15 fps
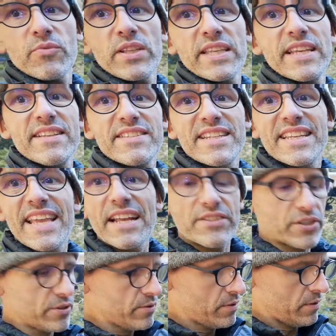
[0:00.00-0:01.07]
easy to get
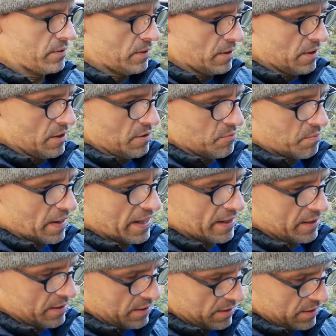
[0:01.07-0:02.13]
to, but
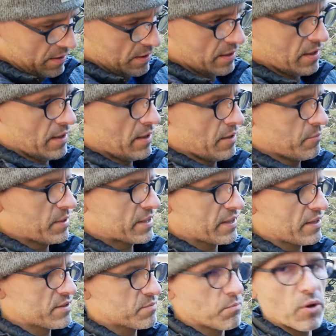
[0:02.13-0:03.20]

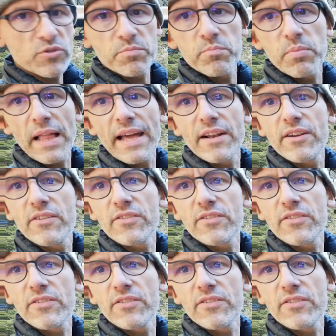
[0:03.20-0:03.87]
because most bladders,